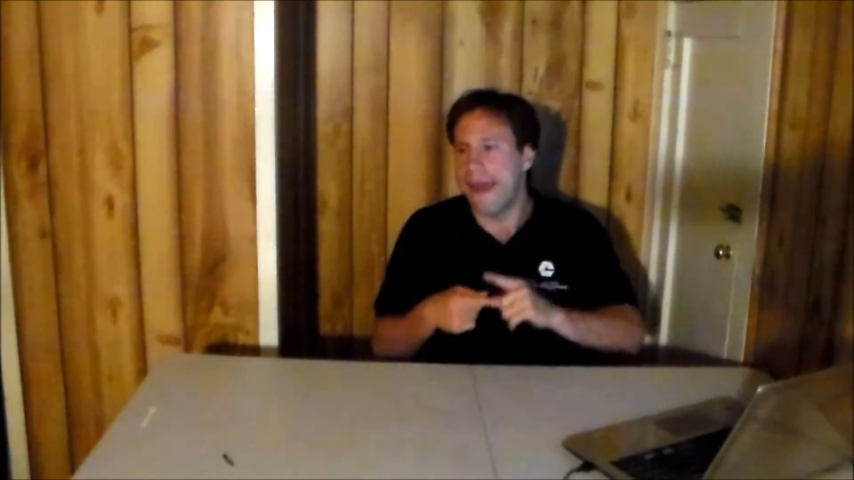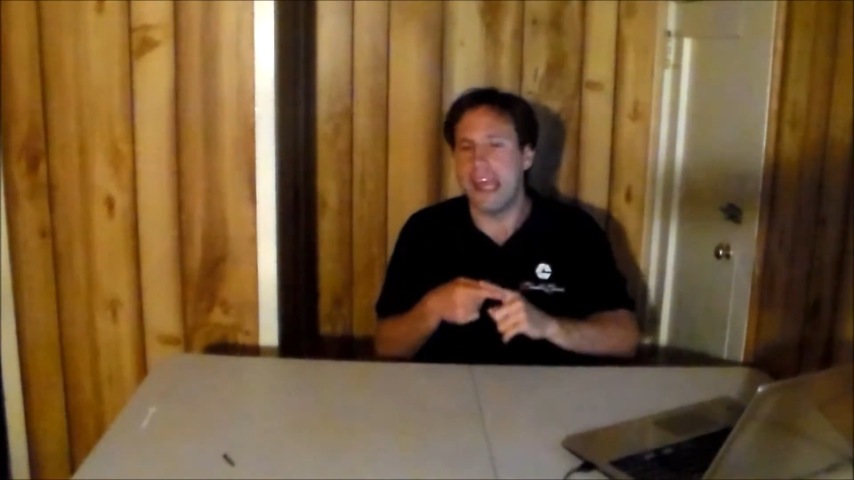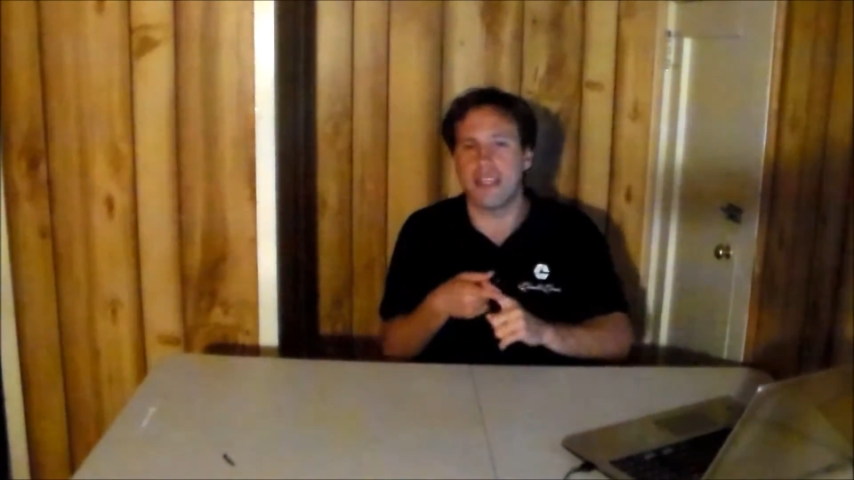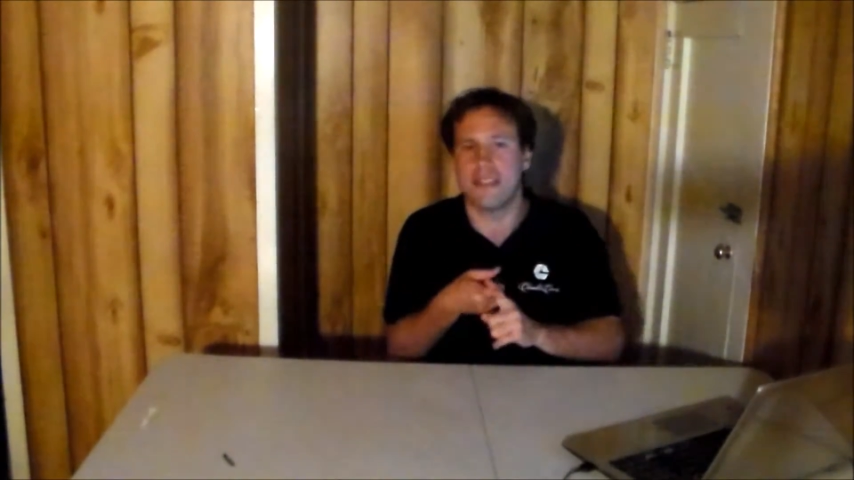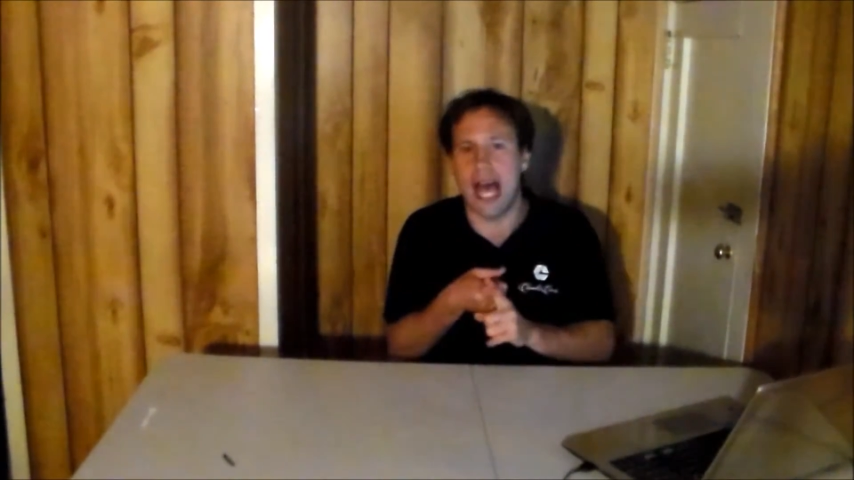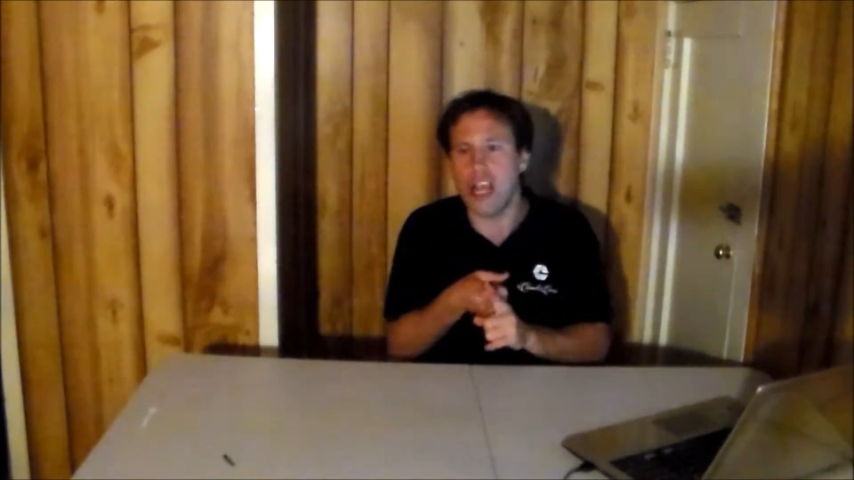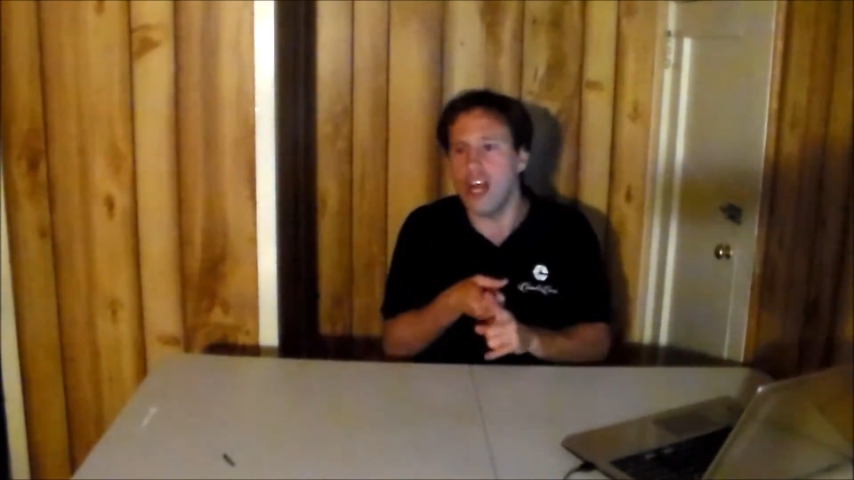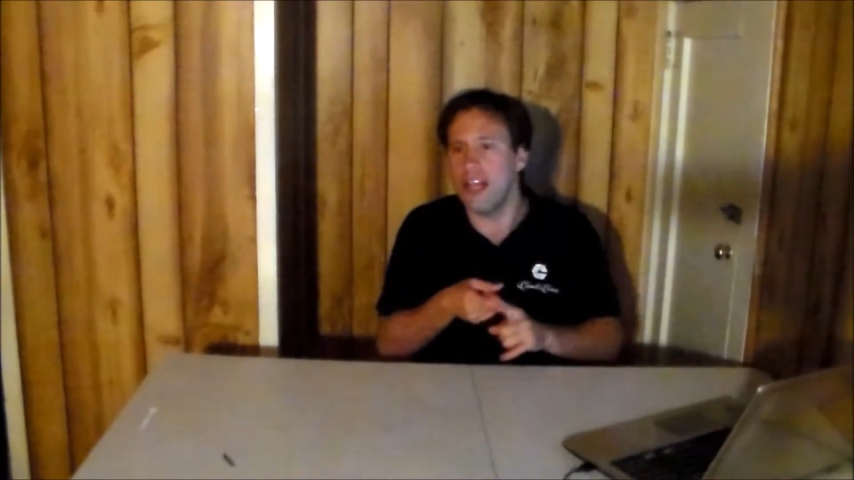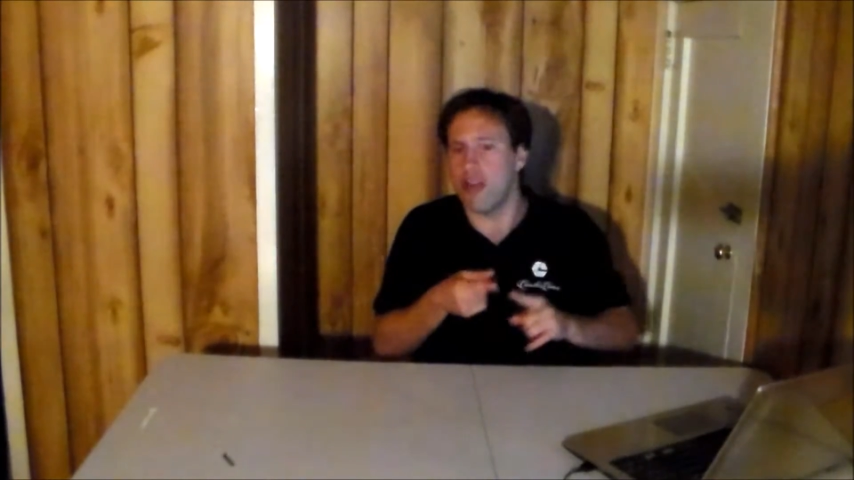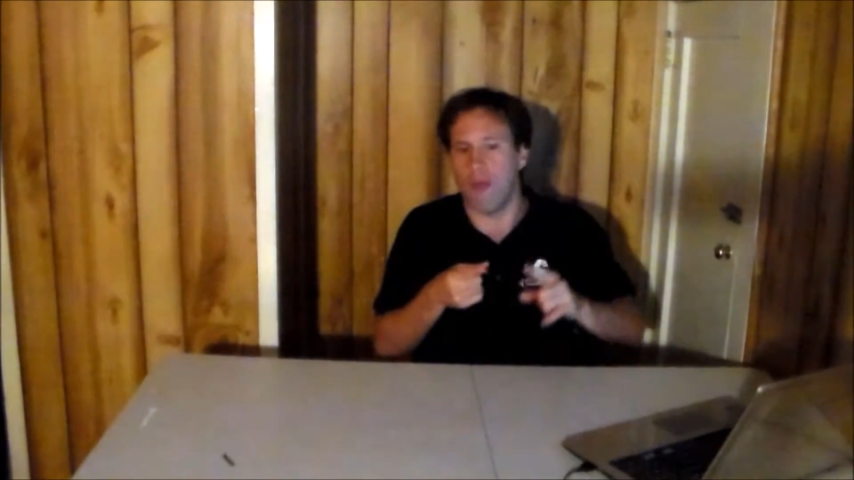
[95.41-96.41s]
He is
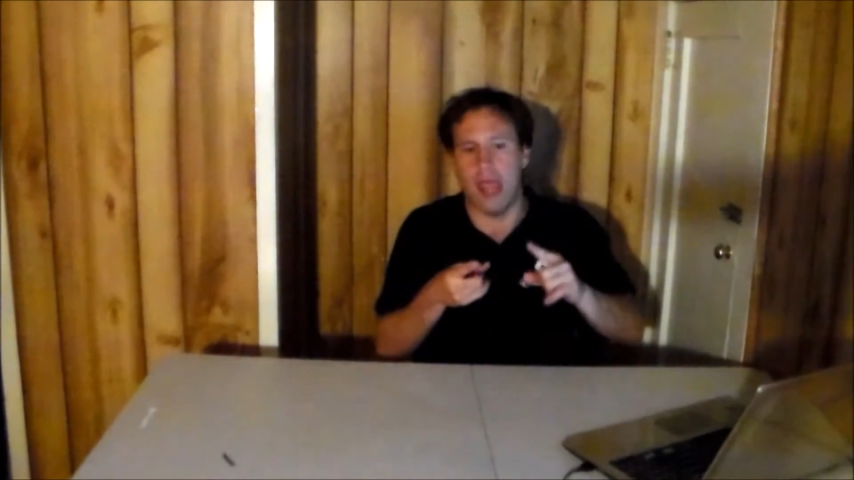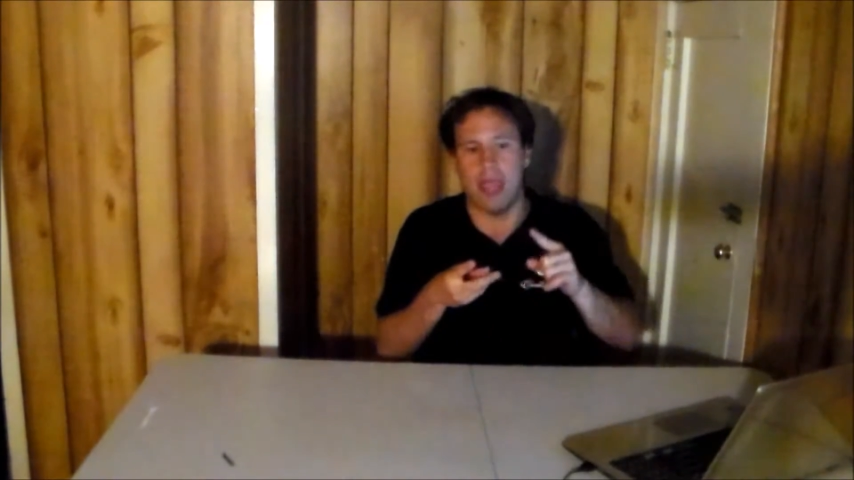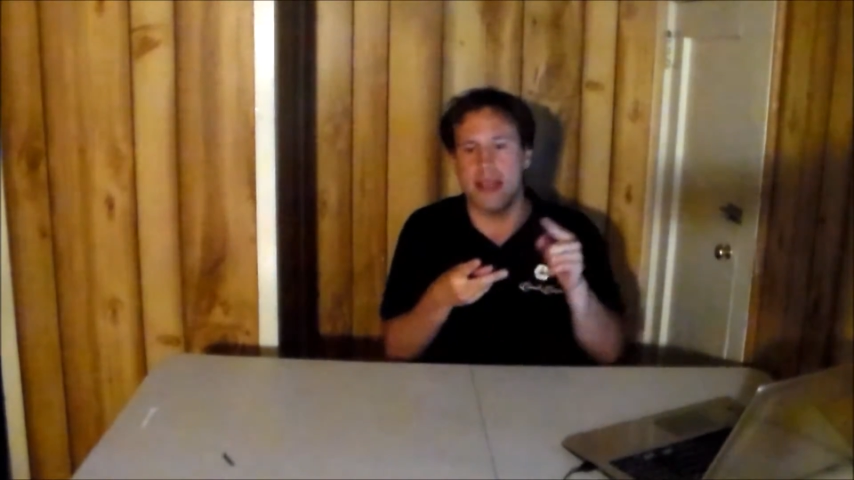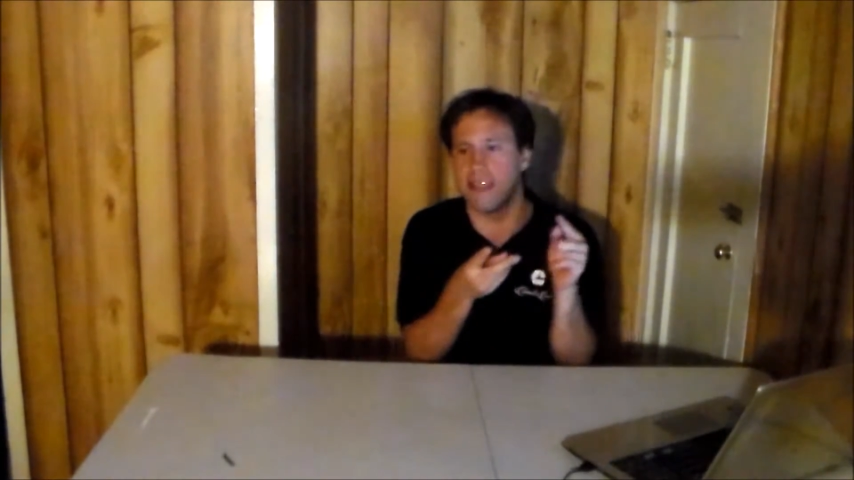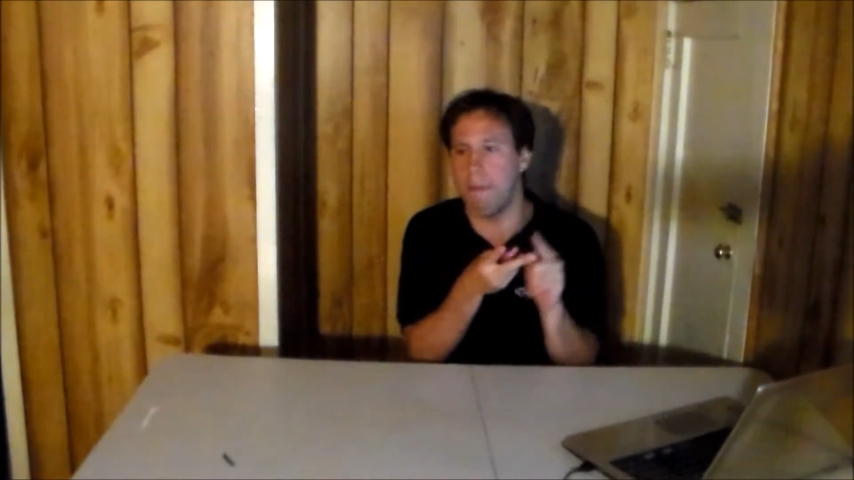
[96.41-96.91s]
not good in the ring.